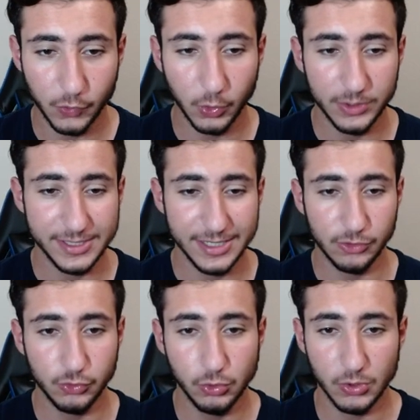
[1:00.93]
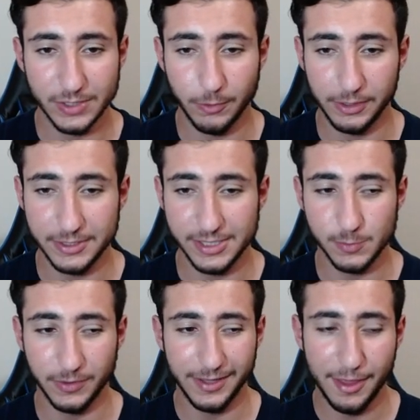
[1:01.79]
course, he had 2 goals and 1 assist,
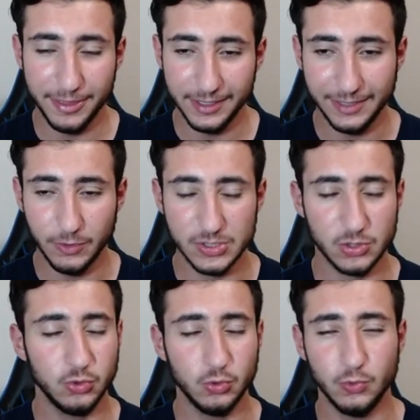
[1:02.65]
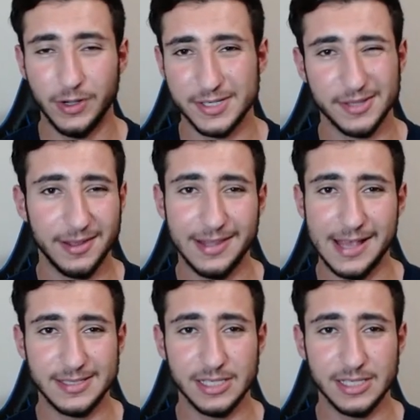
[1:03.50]
but I think he was too versatile last season.